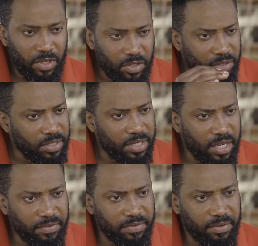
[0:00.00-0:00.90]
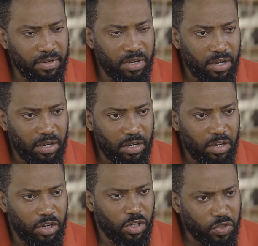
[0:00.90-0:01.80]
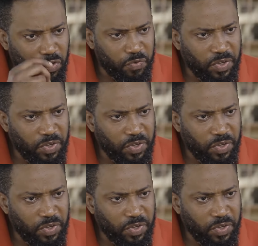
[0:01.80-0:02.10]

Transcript: just to save, just to